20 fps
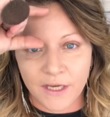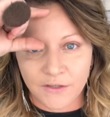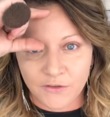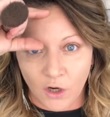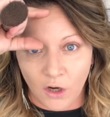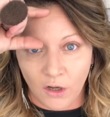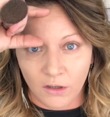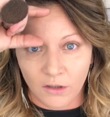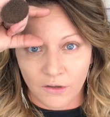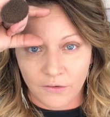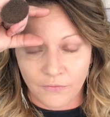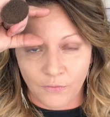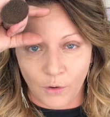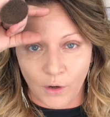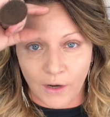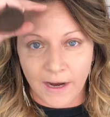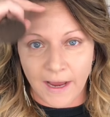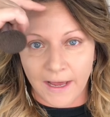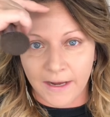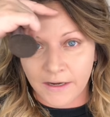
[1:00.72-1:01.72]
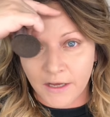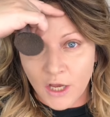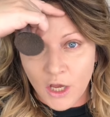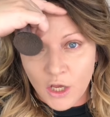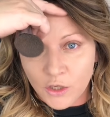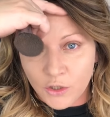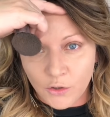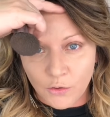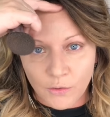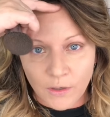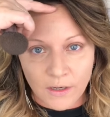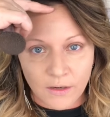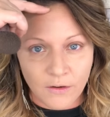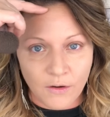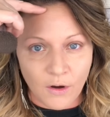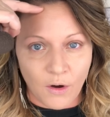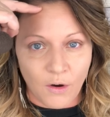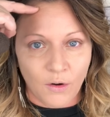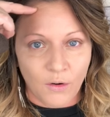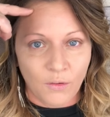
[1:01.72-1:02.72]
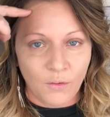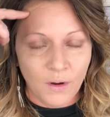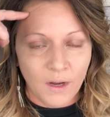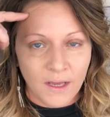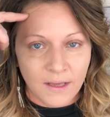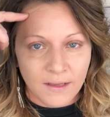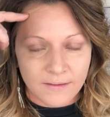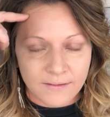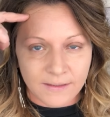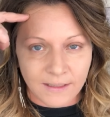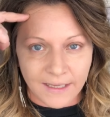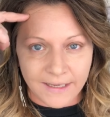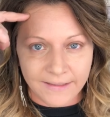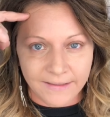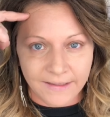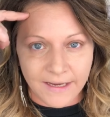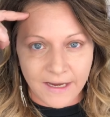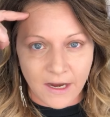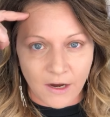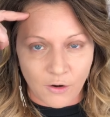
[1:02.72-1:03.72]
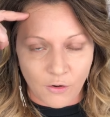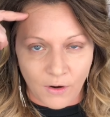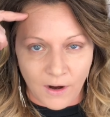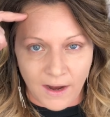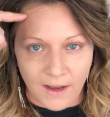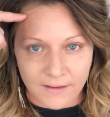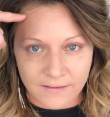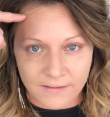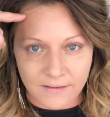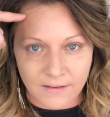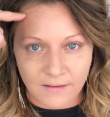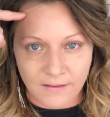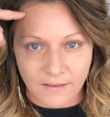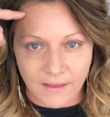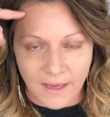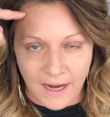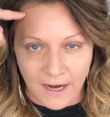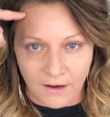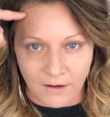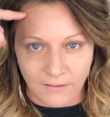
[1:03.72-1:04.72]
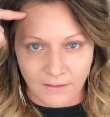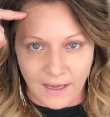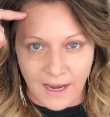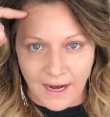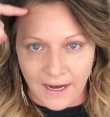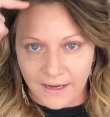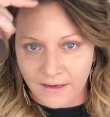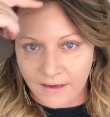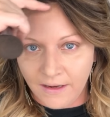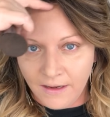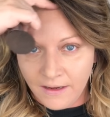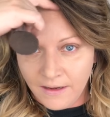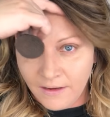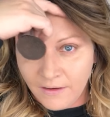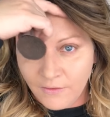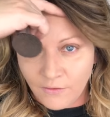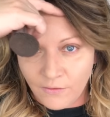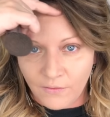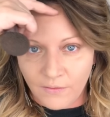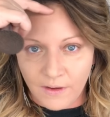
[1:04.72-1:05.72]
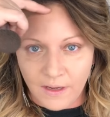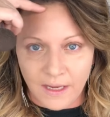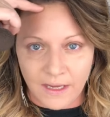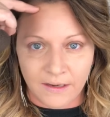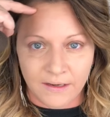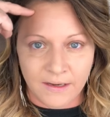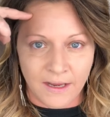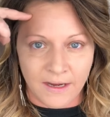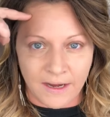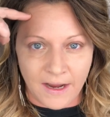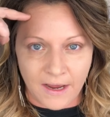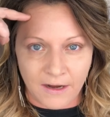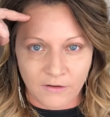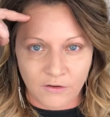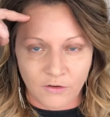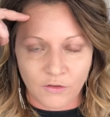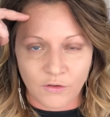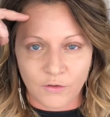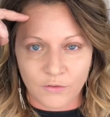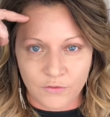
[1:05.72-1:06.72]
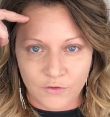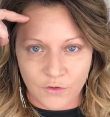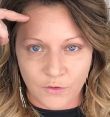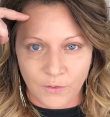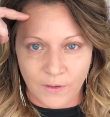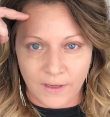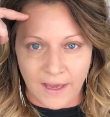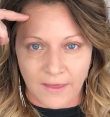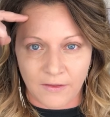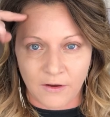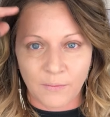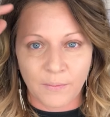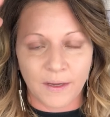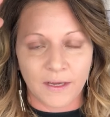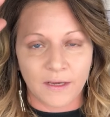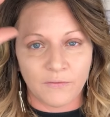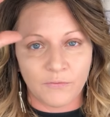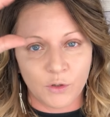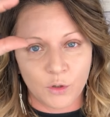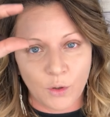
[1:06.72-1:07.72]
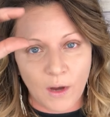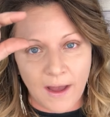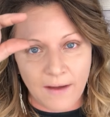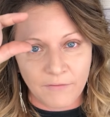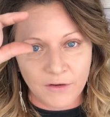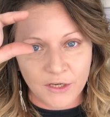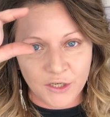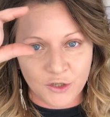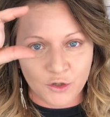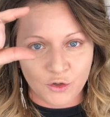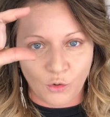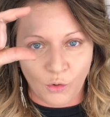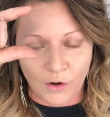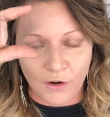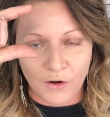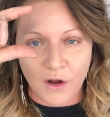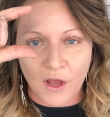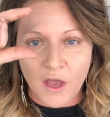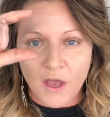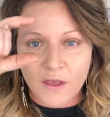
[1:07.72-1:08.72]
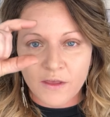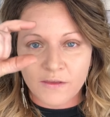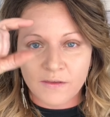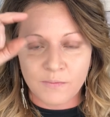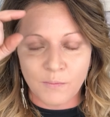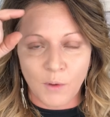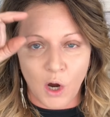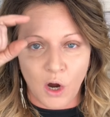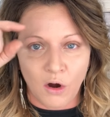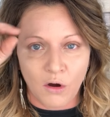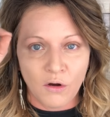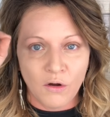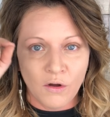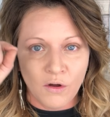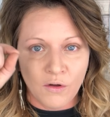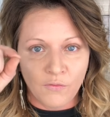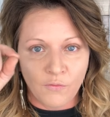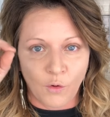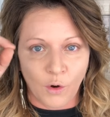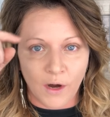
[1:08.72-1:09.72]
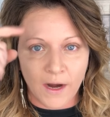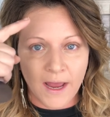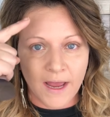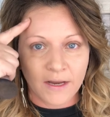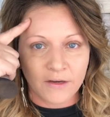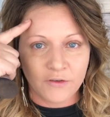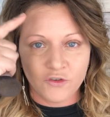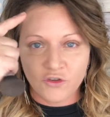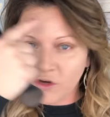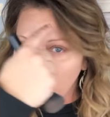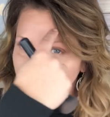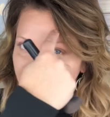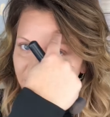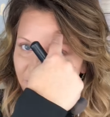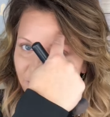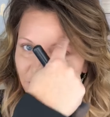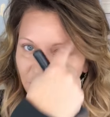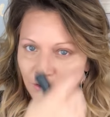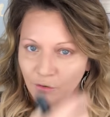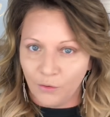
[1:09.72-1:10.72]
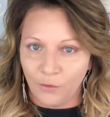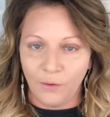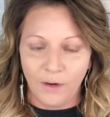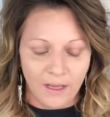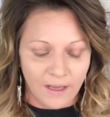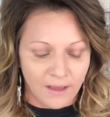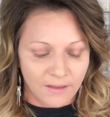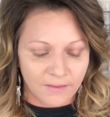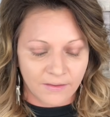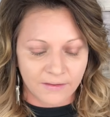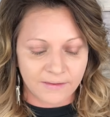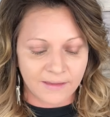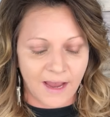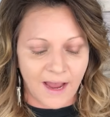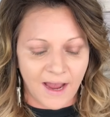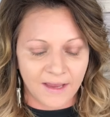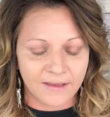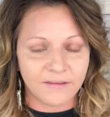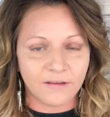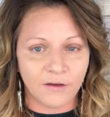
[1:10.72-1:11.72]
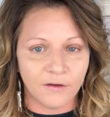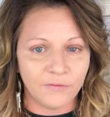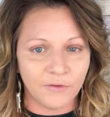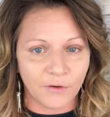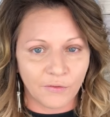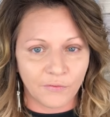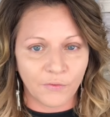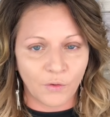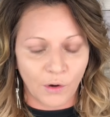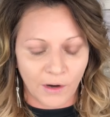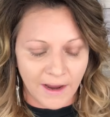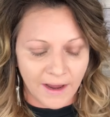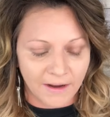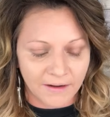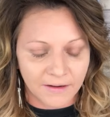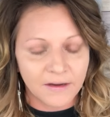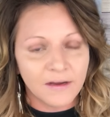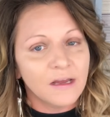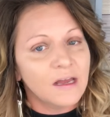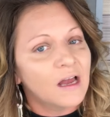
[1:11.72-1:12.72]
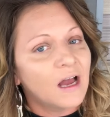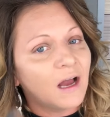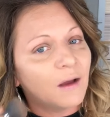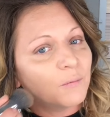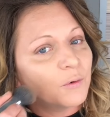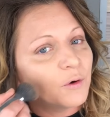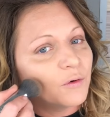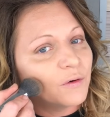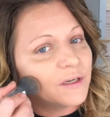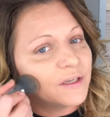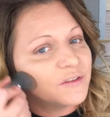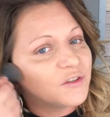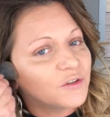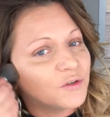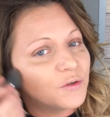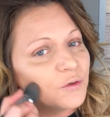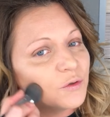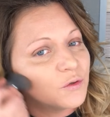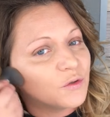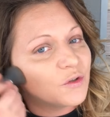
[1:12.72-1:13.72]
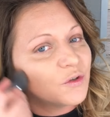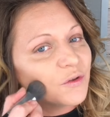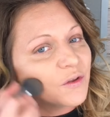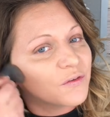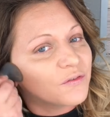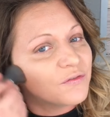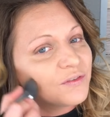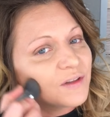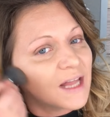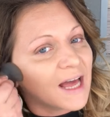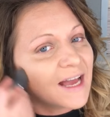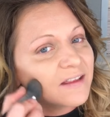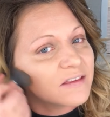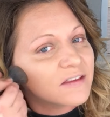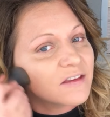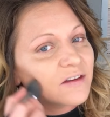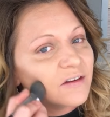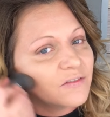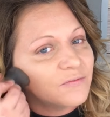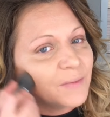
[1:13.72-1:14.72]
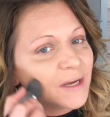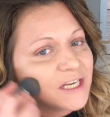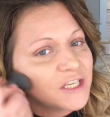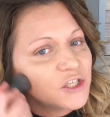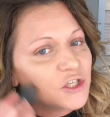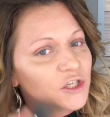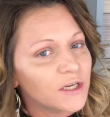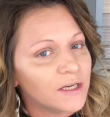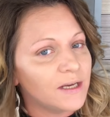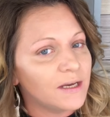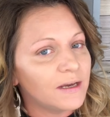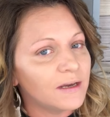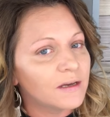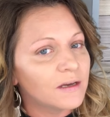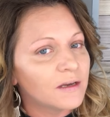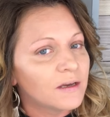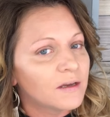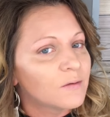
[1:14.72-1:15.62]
a taller forehead, you can go slightly across the hairline and connect those two together. But if you have a short, small forehead, just do the sides of your forehead. I'm going to do the flats of my cheek.